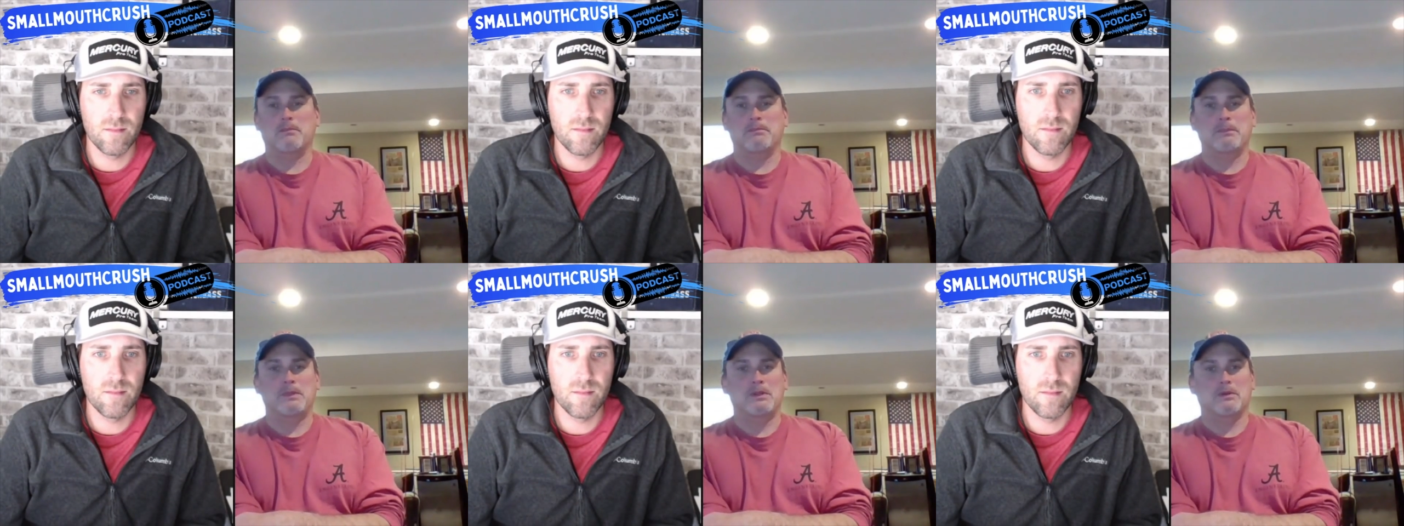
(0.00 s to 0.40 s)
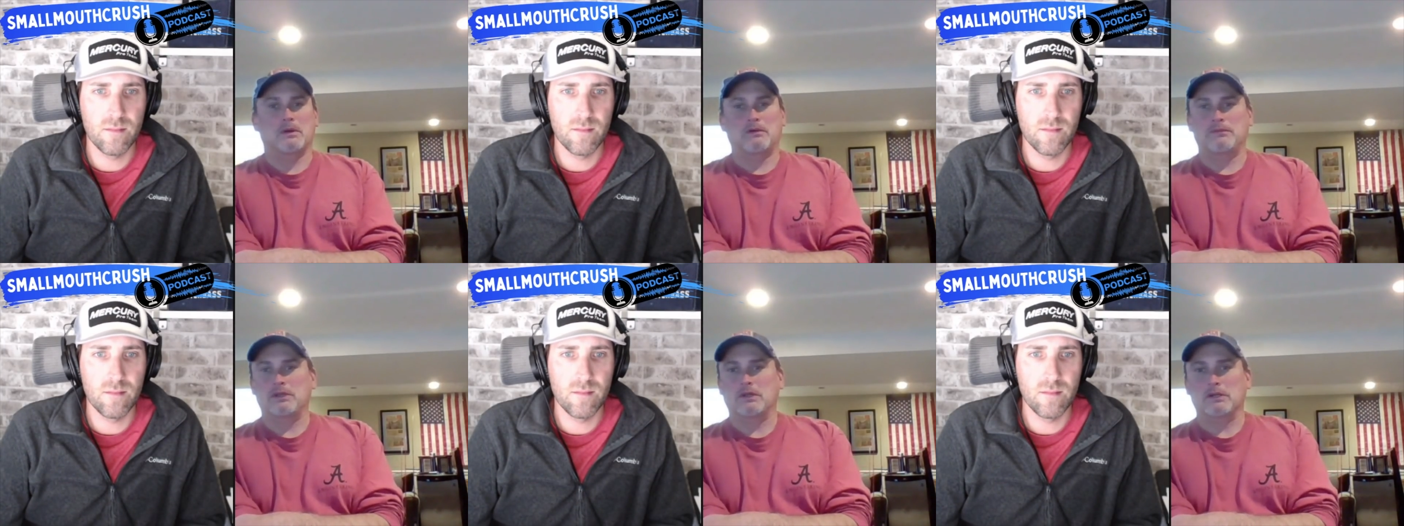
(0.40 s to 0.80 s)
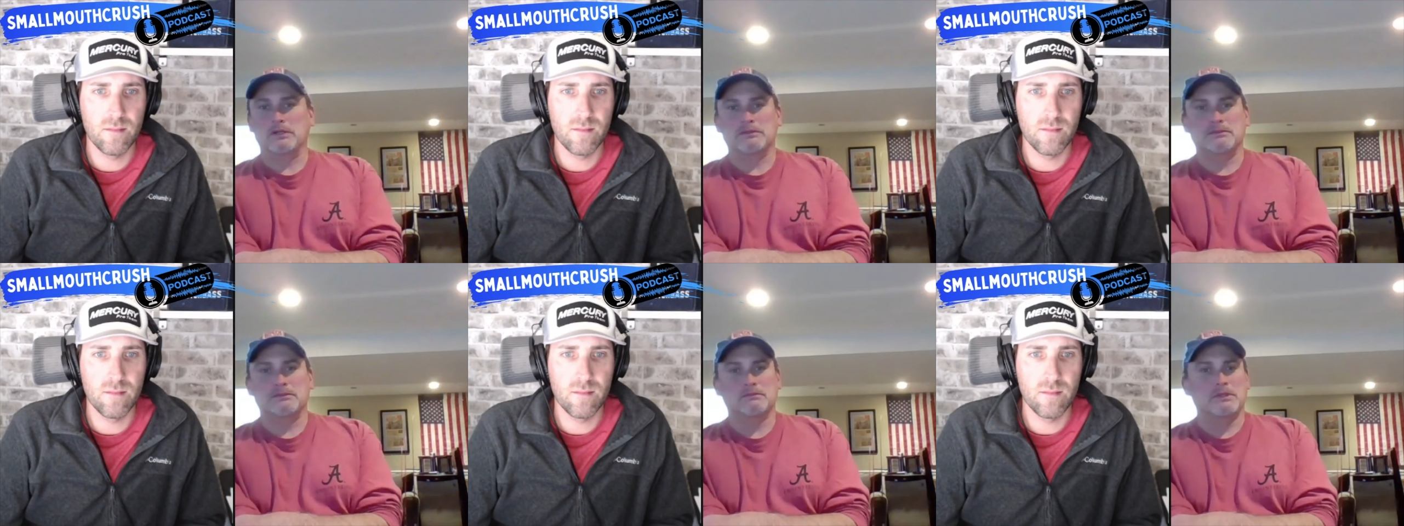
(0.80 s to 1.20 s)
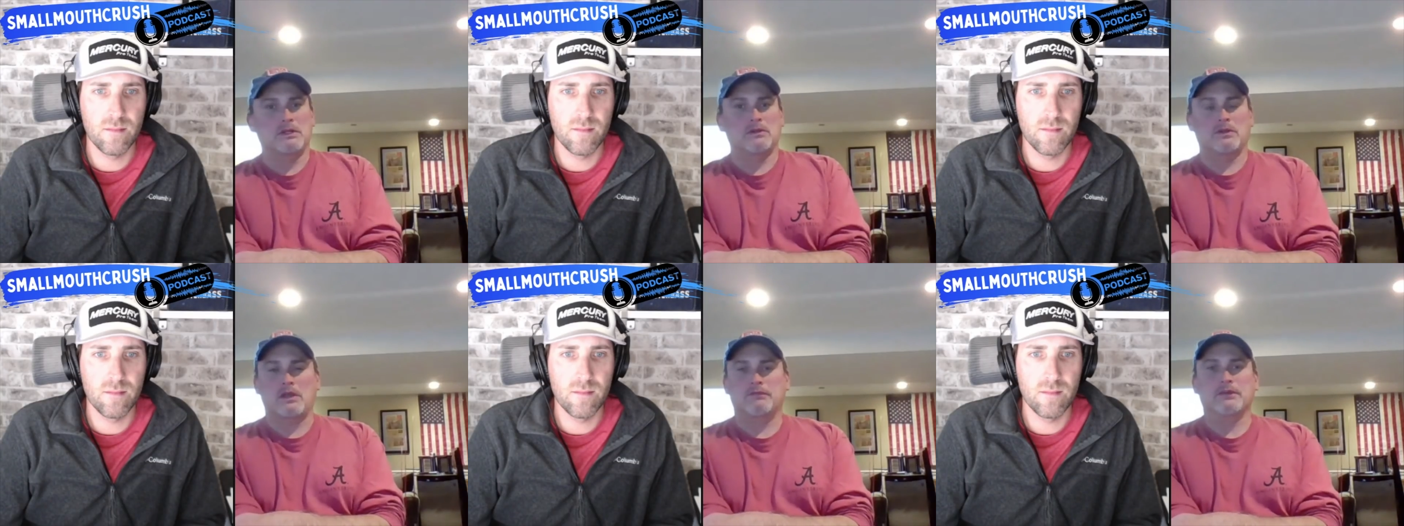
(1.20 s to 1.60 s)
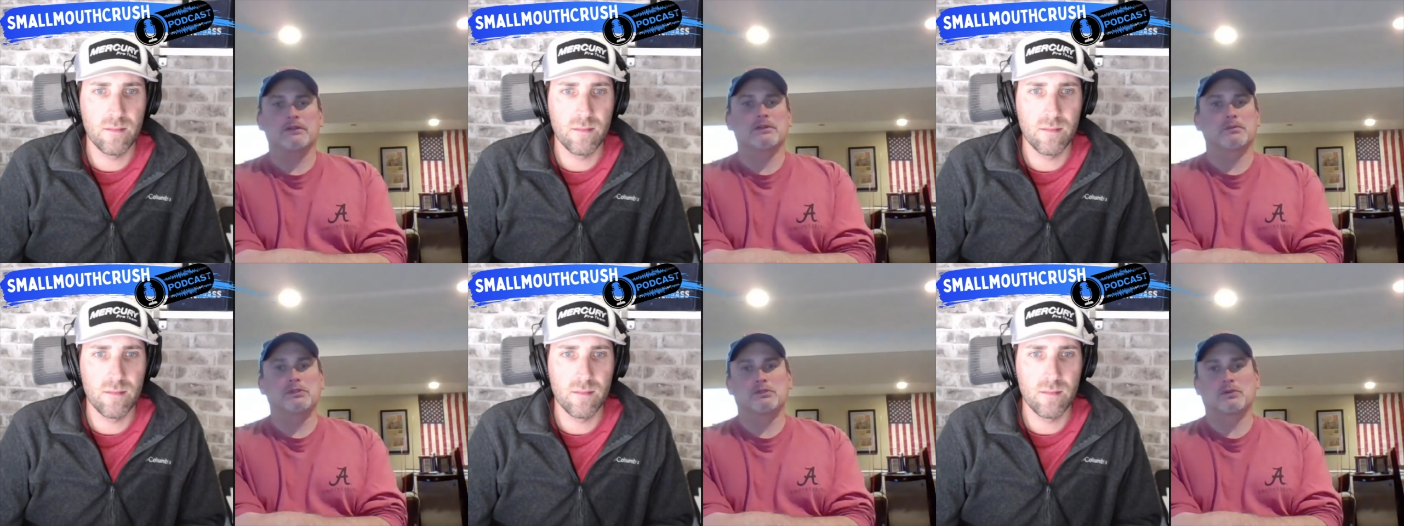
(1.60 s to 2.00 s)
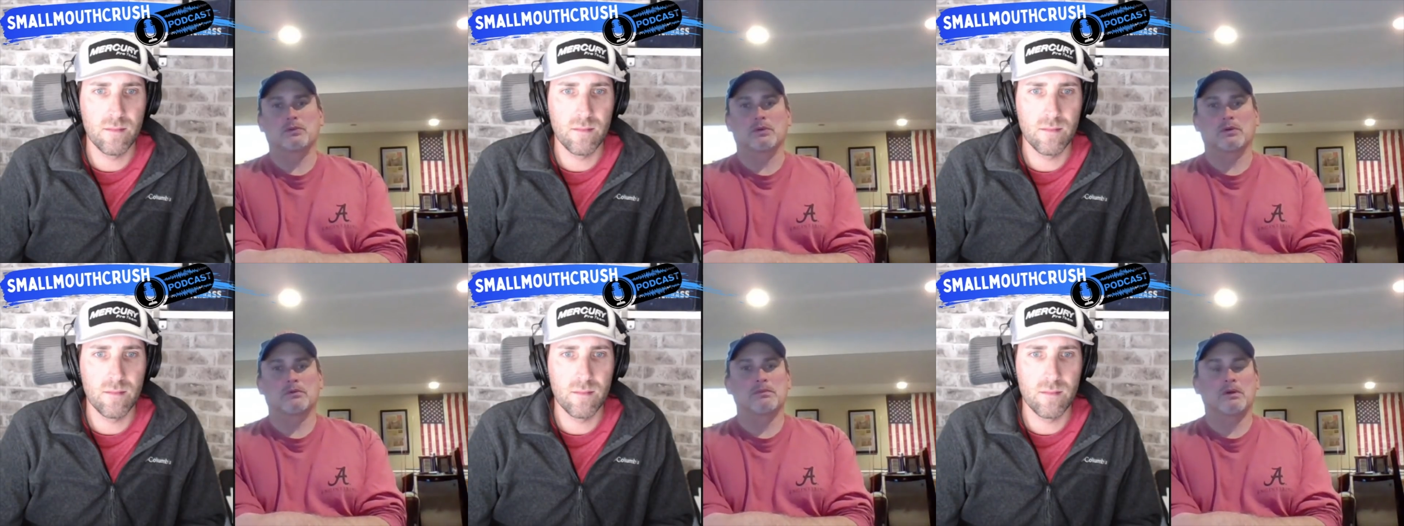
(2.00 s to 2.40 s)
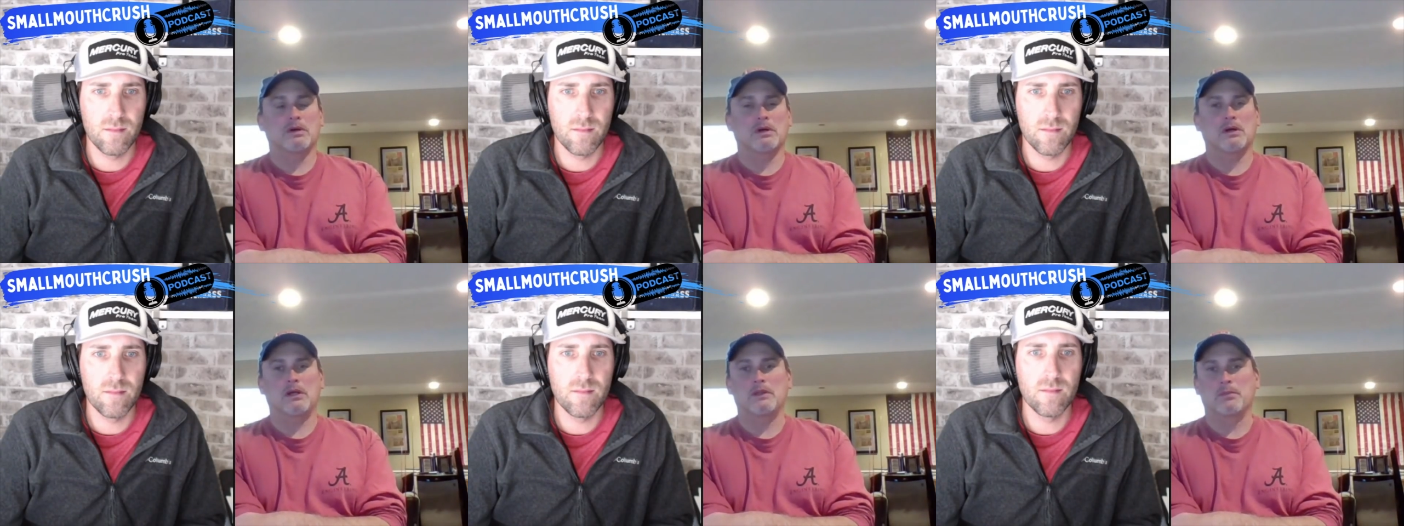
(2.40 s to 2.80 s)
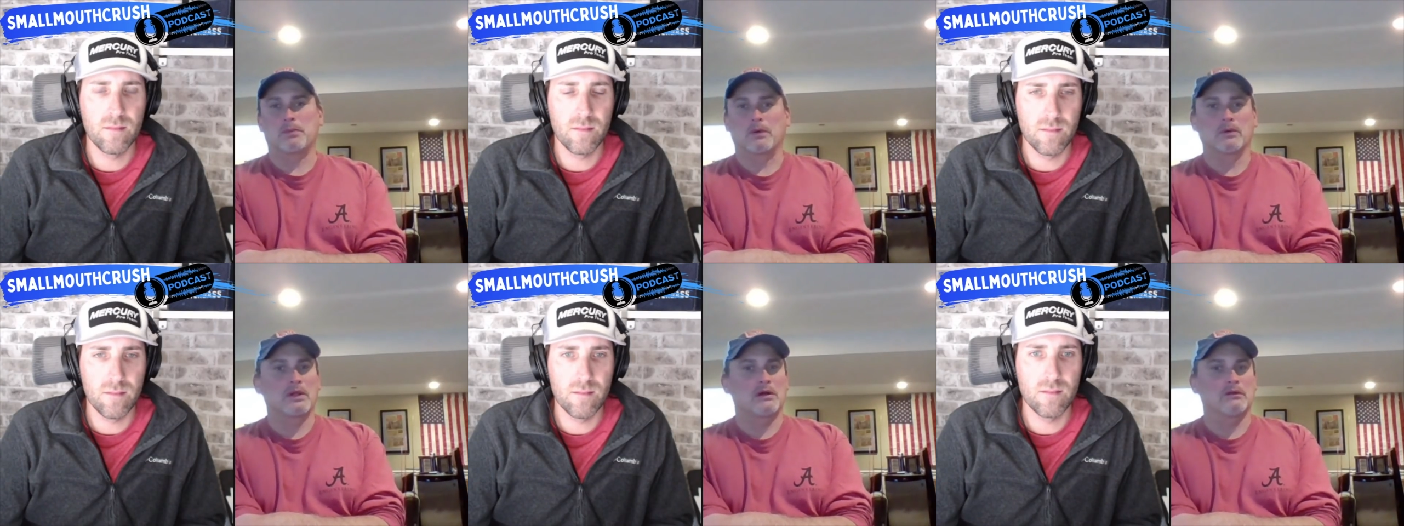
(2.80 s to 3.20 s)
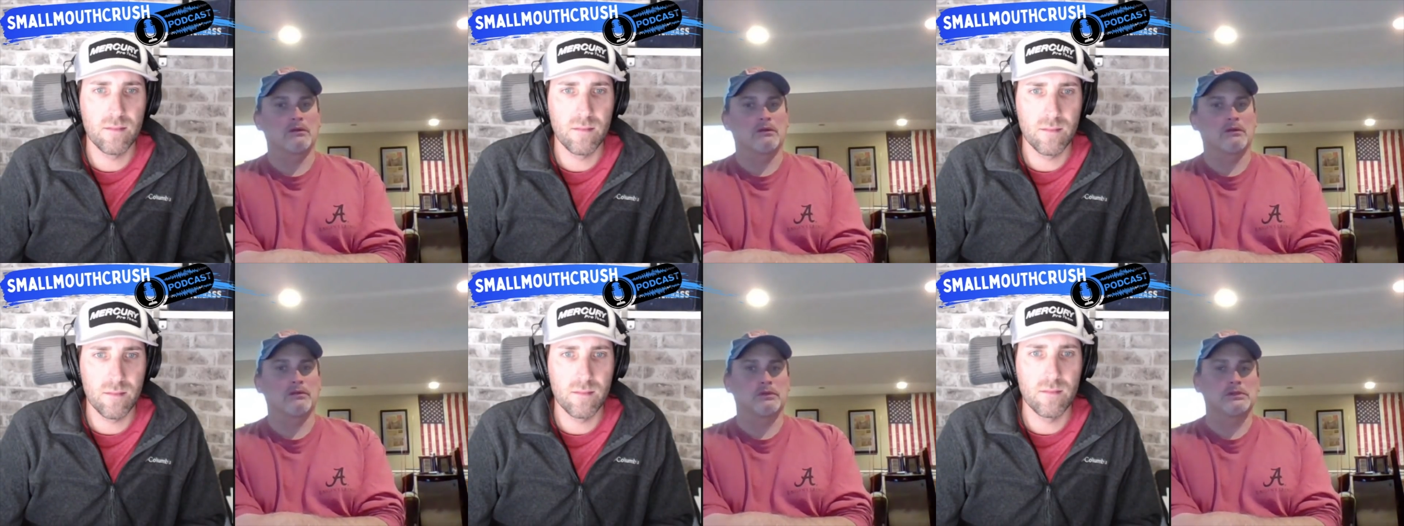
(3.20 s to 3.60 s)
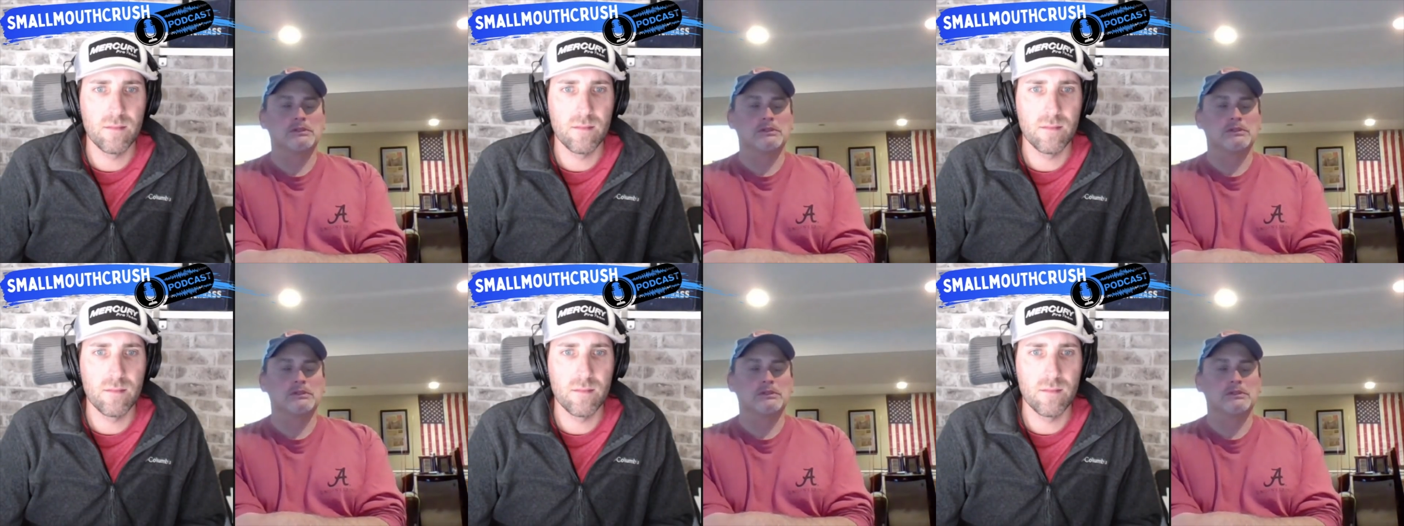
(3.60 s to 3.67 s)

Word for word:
Speaker 1: you know i've done you know the flw tour uh, on the pro level